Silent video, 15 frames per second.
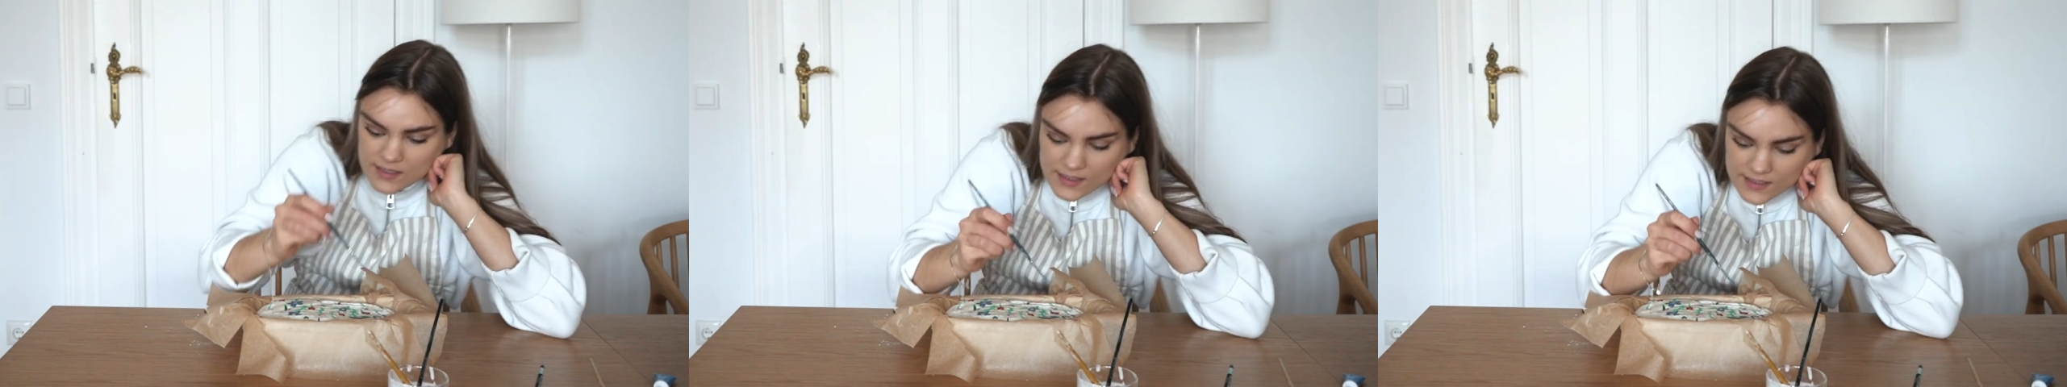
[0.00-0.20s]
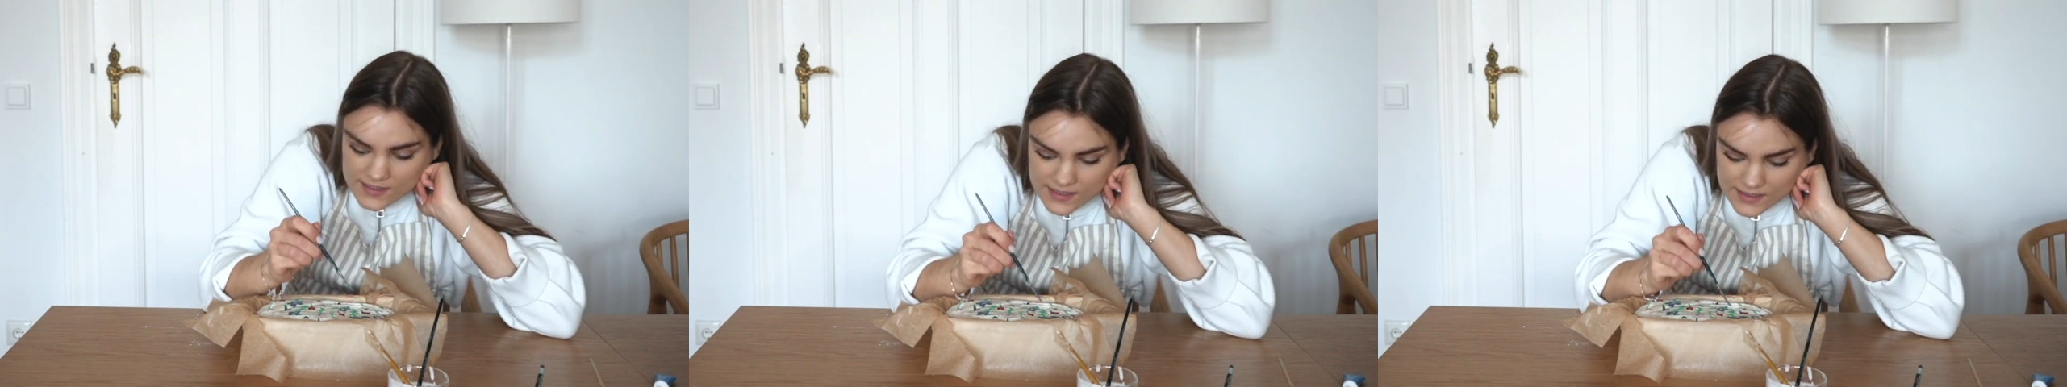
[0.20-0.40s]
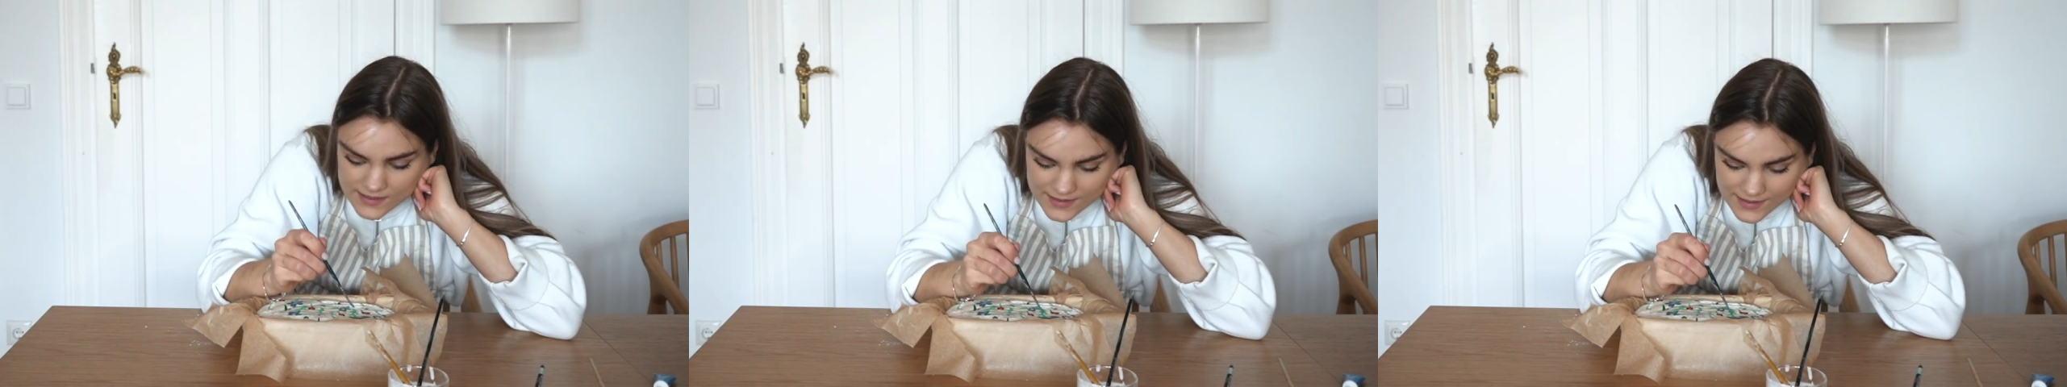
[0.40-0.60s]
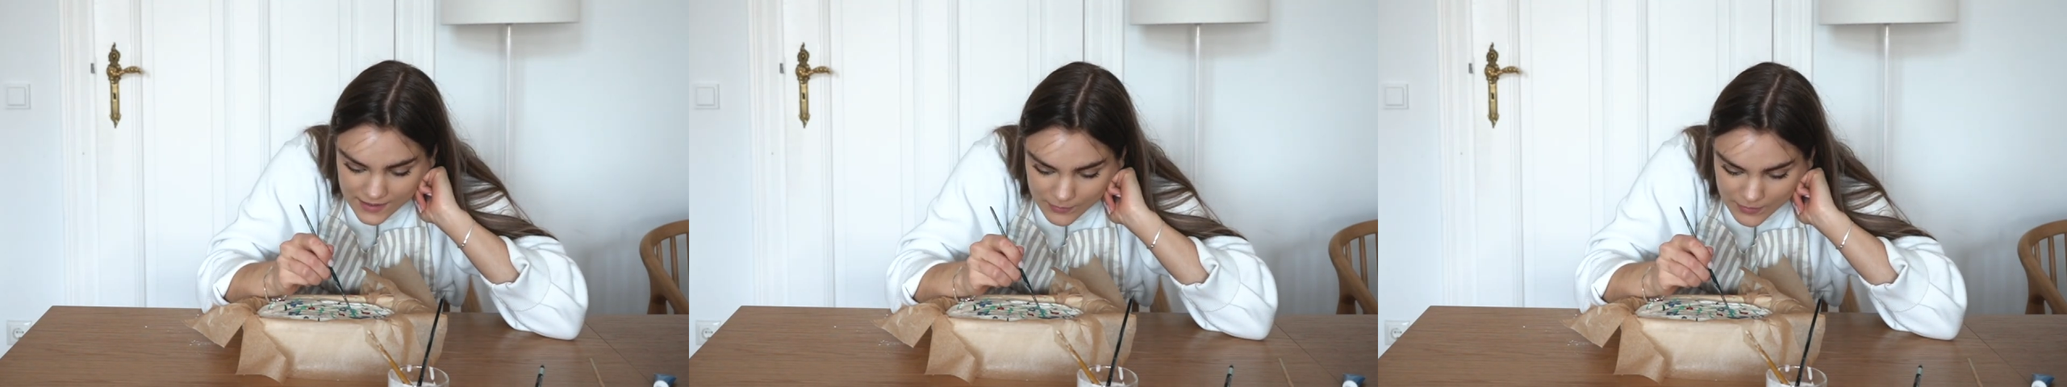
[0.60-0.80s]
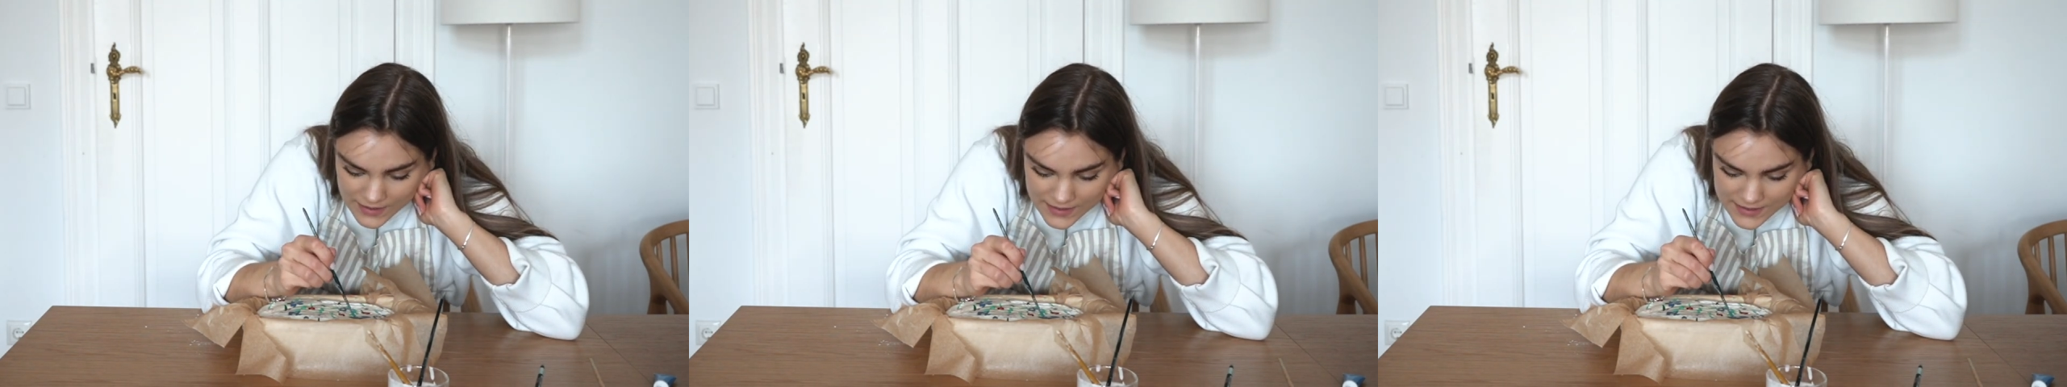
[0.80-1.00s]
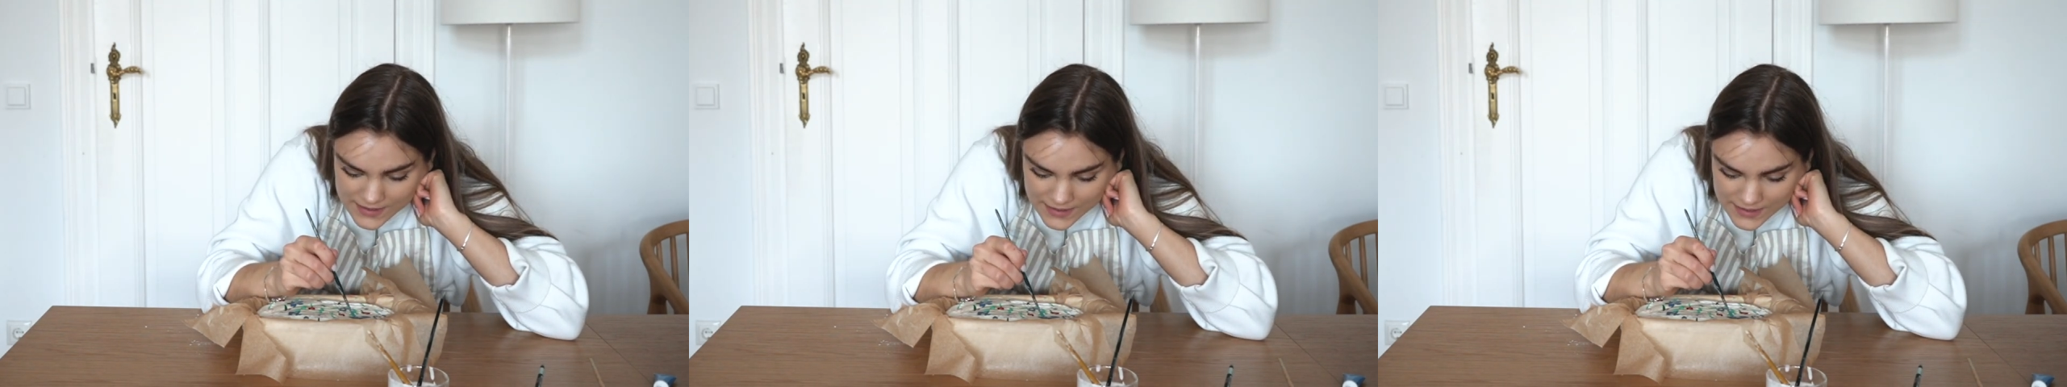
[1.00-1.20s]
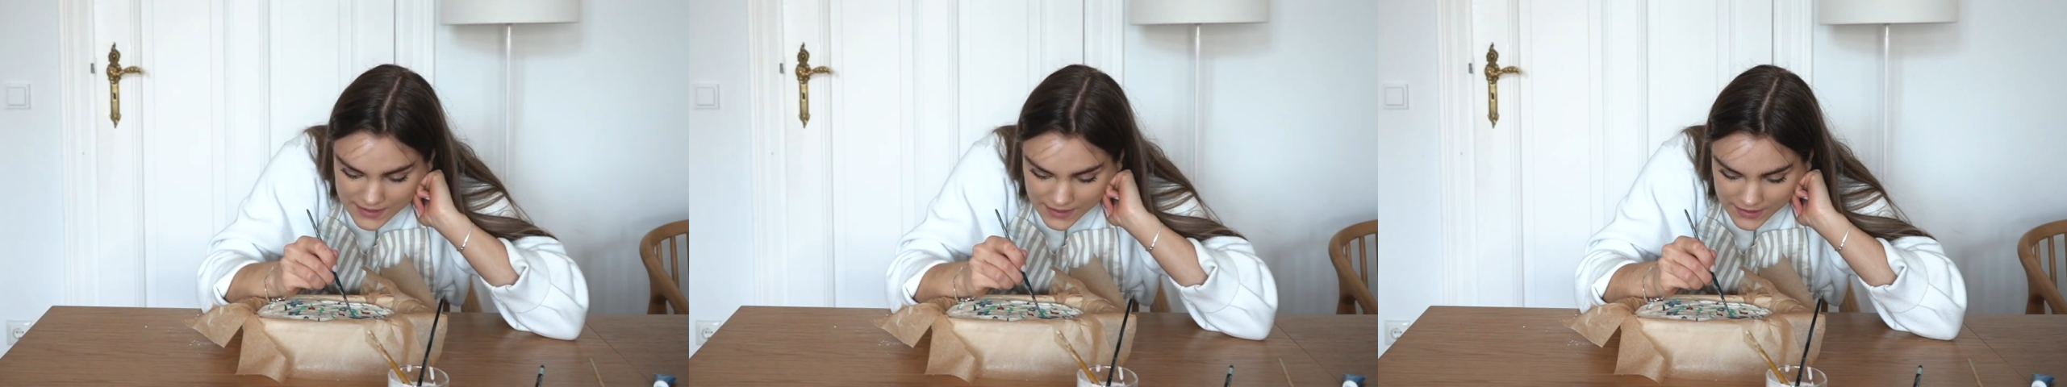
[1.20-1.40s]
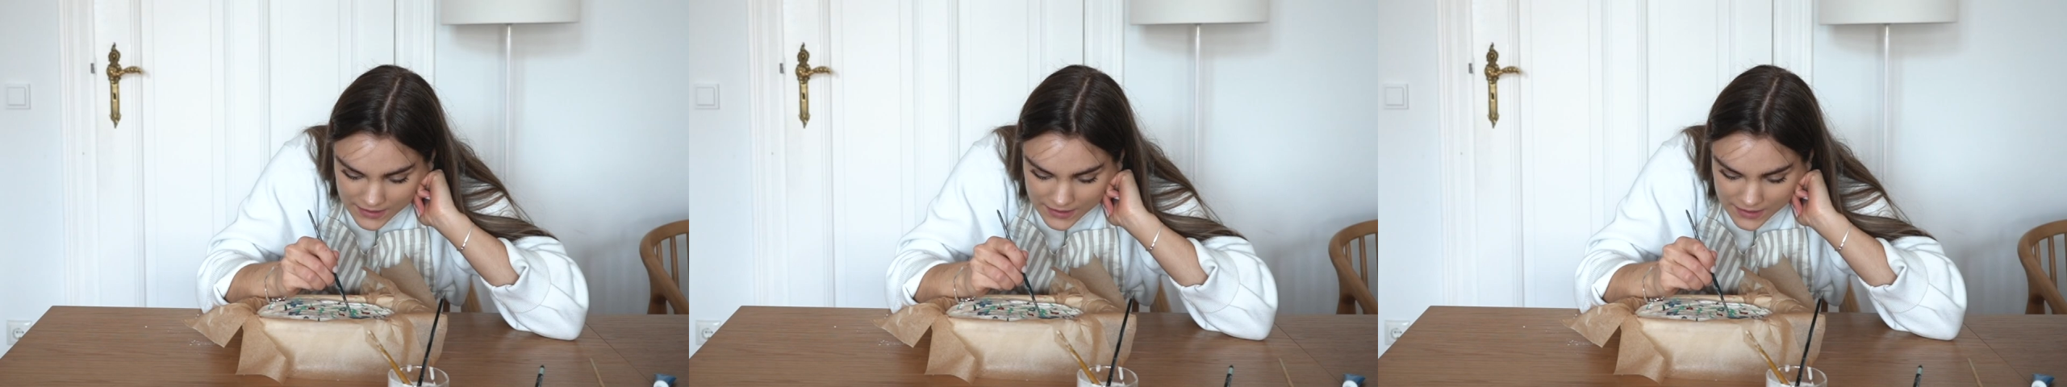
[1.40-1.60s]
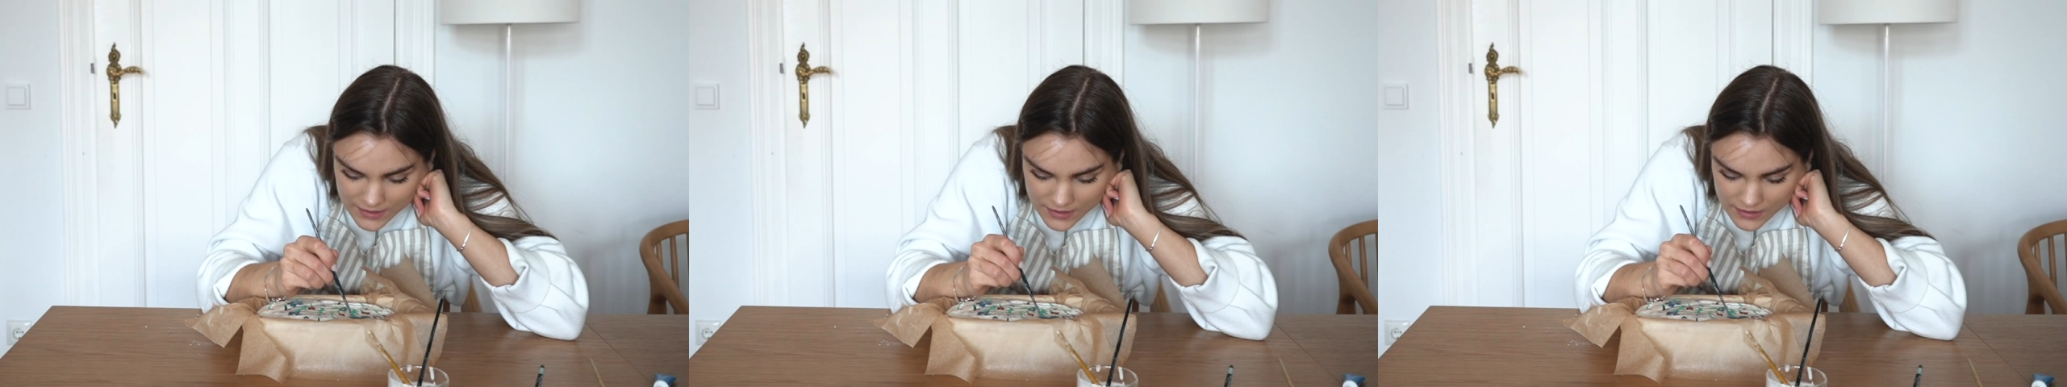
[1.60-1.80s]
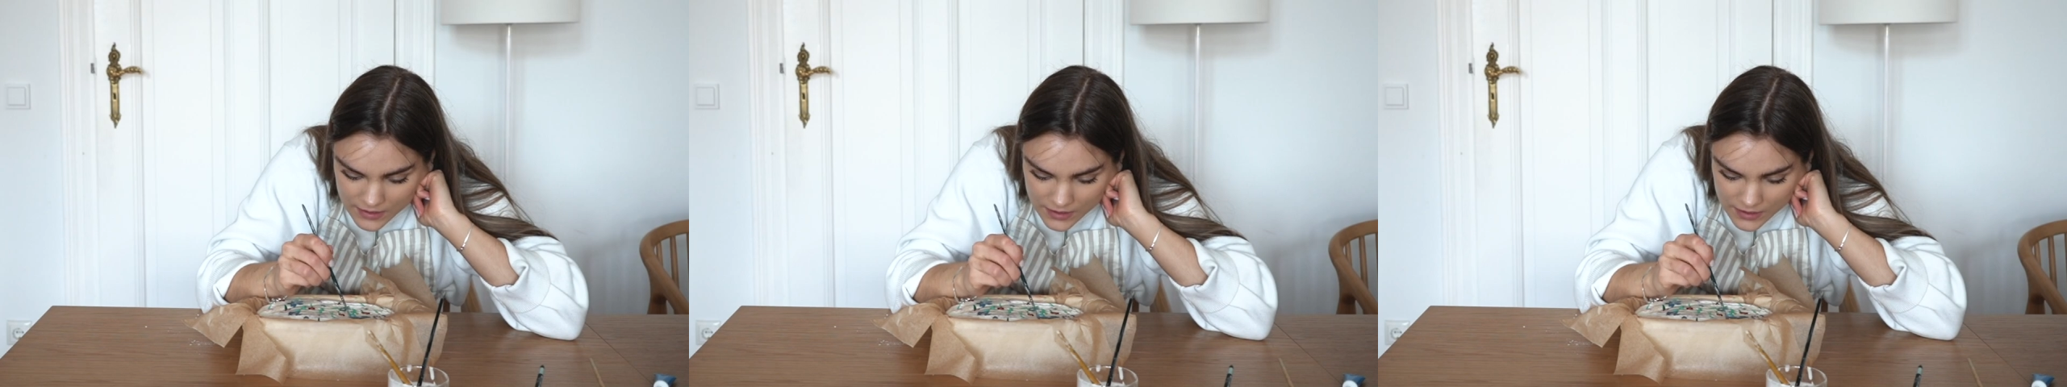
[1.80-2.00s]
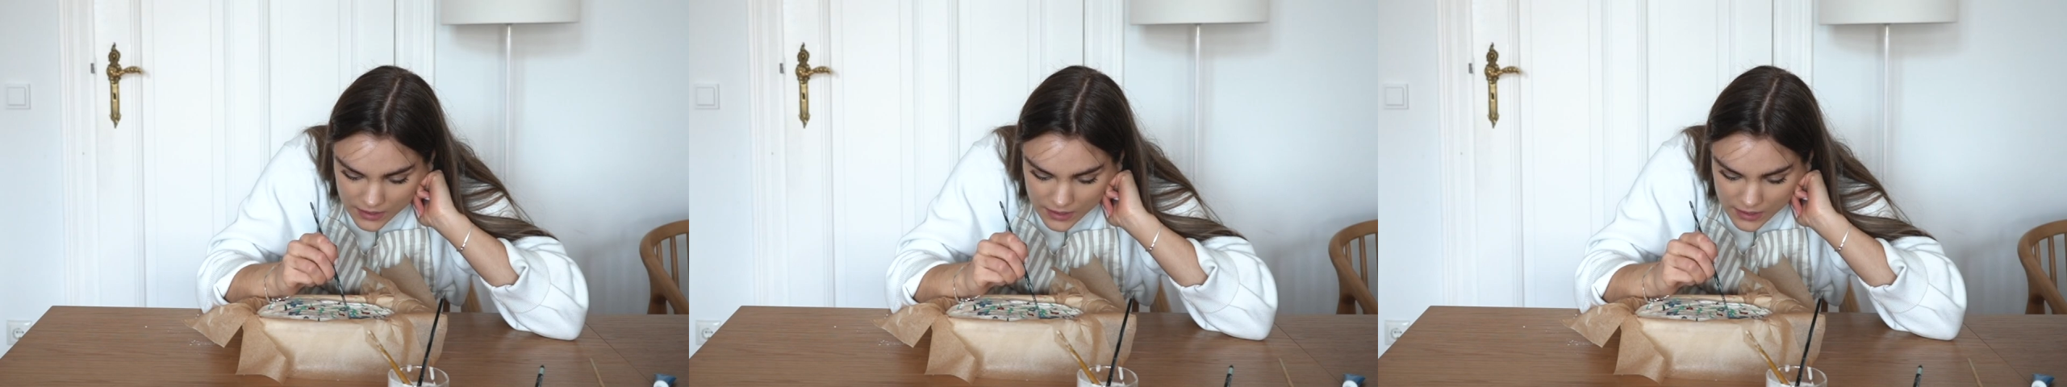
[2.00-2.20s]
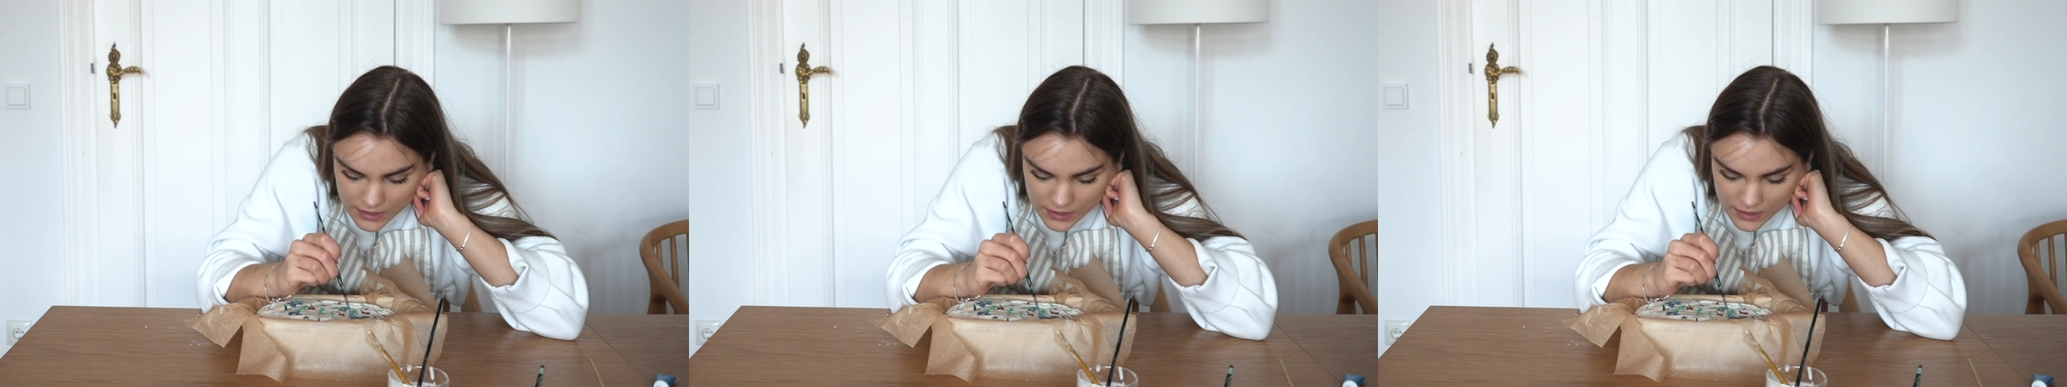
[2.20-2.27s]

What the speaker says: easiest like painting technique here.